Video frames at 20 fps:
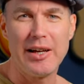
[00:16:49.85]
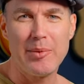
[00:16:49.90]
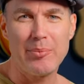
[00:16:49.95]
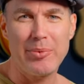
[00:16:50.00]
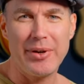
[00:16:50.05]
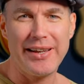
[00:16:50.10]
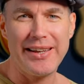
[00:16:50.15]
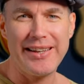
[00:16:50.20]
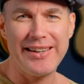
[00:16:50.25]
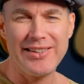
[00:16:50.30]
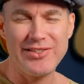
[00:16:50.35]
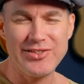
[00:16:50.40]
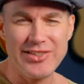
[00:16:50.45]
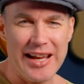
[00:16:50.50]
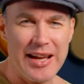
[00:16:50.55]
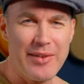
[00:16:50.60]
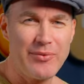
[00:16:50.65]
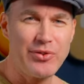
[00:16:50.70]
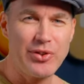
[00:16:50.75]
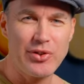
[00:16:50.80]
But in a
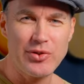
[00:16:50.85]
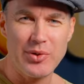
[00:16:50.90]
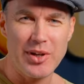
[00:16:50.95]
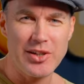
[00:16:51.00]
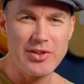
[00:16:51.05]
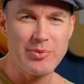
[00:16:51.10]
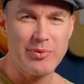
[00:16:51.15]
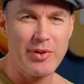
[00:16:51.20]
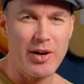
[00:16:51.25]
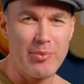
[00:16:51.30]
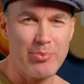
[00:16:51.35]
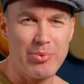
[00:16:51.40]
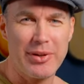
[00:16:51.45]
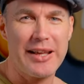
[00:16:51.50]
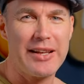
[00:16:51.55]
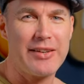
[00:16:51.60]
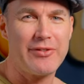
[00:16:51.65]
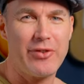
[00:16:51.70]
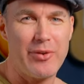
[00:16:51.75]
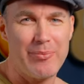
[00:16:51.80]
jam situation where I'm
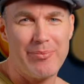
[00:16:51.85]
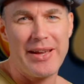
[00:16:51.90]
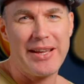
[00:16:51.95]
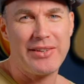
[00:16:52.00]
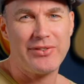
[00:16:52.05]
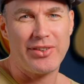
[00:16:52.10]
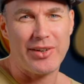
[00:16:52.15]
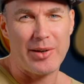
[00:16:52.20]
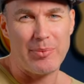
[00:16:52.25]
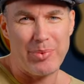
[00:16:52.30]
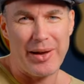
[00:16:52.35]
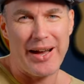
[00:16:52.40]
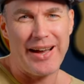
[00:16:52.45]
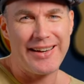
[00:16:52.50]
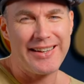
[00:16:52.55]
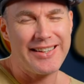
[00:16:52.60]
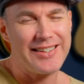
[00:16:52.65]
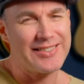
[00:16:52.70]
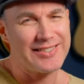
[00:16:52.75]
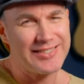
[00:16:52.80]
playing it for mates at a
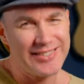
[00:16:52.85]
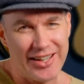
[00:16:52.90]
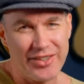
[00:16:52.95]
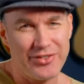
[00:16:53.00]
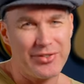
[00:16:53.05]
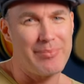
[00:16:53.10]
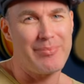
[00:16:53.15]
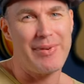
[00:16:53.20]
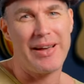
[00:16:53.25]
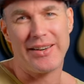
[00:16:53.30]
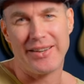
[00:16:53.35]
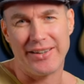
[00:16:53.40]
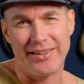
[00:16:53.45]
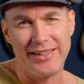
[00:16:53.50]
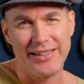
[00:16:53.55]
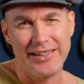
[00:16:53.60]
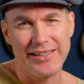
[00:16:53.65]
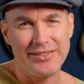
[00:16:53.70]
party, it doesn't matter.